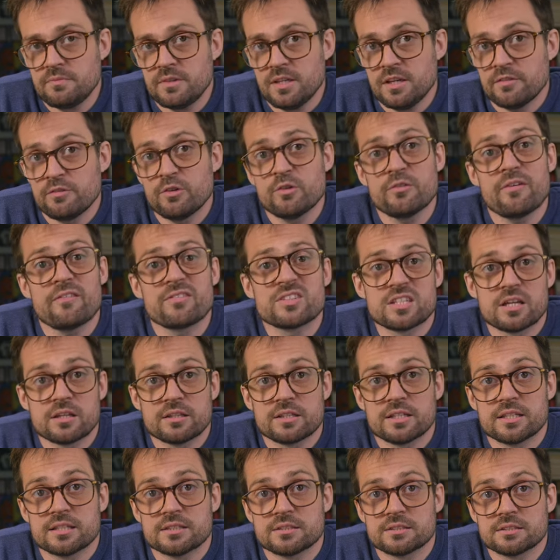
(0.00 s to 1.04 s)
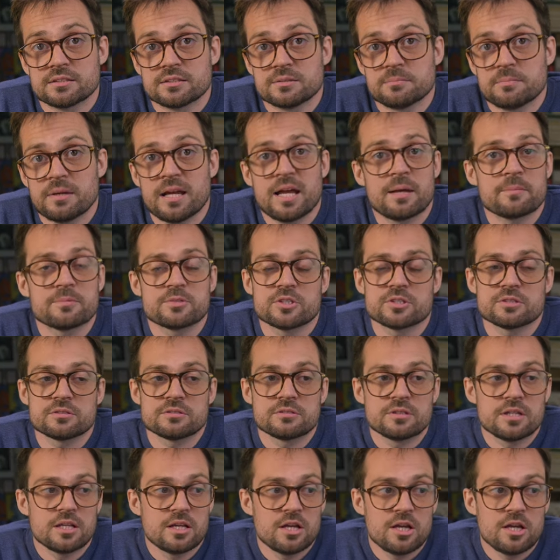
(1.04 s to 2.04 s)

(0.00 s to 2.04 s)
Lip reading: If you've ever done this, perhaps just